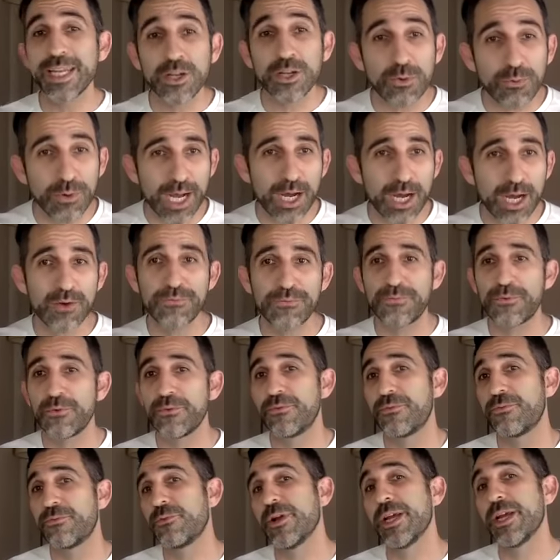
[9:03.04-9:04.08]
around for
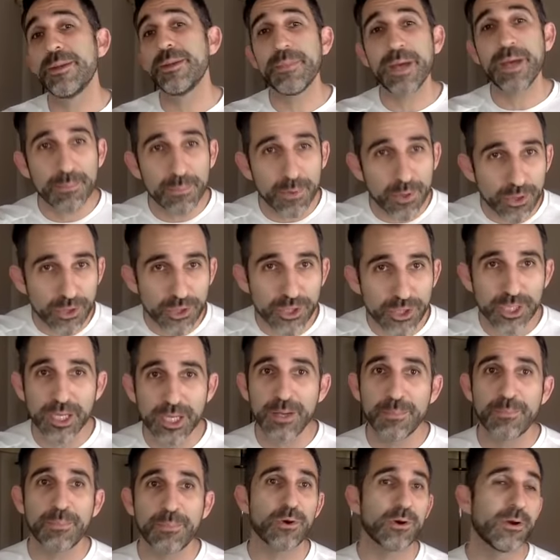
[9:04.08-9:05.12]
free
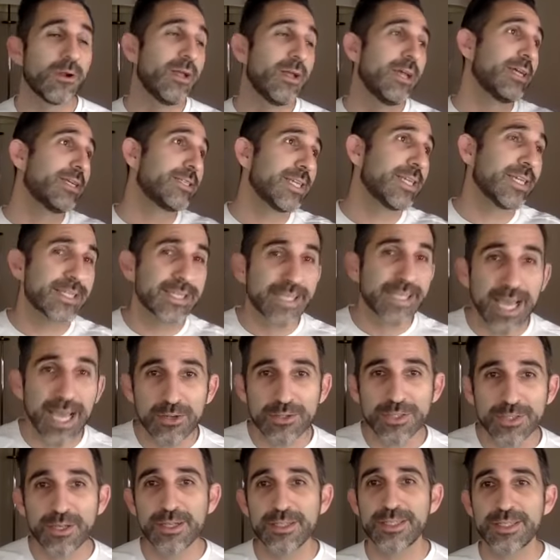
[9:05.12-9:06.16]
membership or
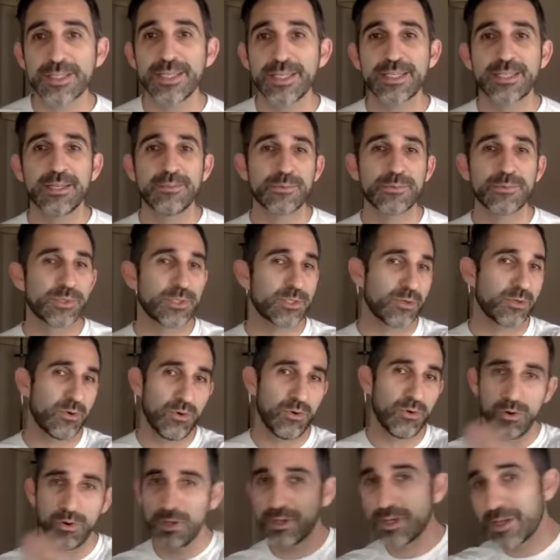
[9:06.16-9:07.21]
discounts on systems, which is a
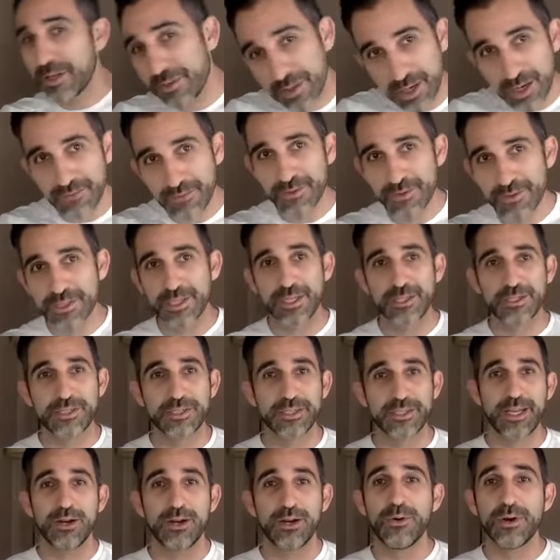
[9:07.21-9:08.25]
whole other conversation
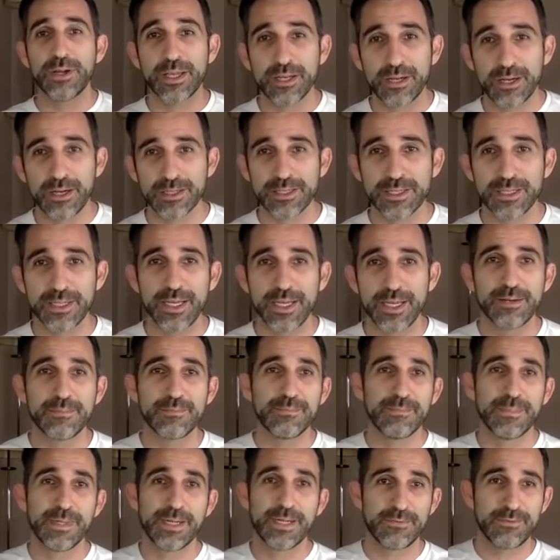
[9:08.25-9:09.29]
that I don't want to get on tonight,
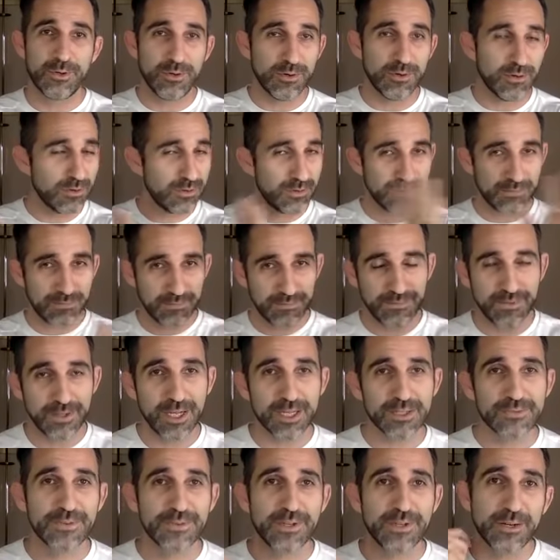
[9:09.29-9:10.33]
but I have a whole
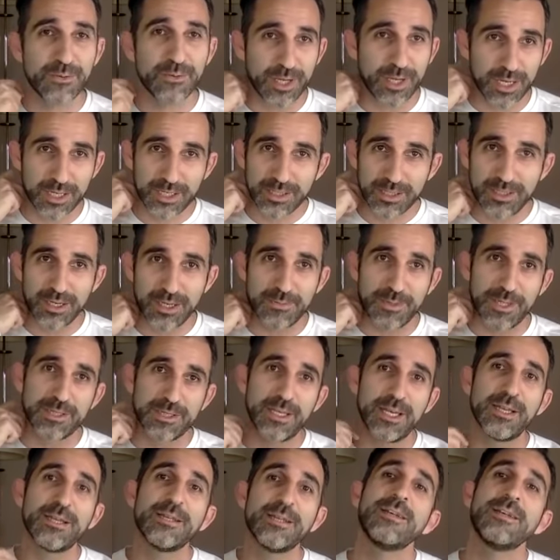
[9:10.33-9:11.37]
philosophy on it. We're not going to talk about that.